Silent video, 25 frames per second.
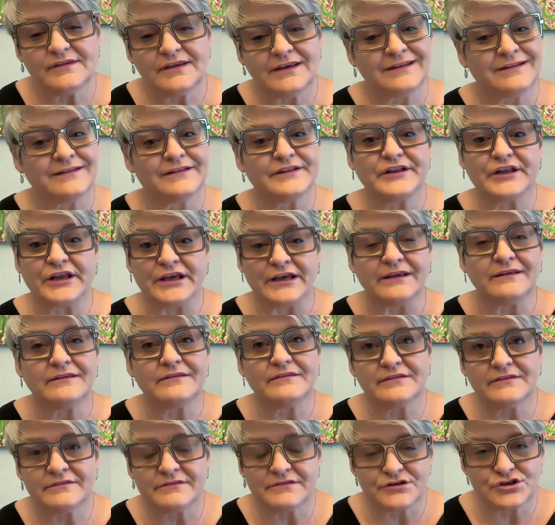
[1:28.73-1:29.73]
in links
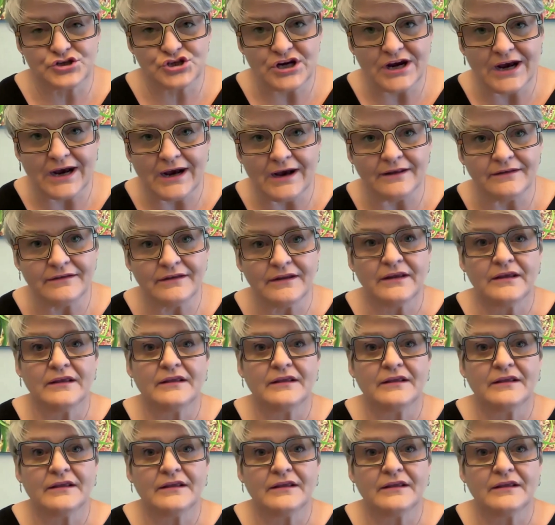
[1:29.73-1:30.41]
in the chat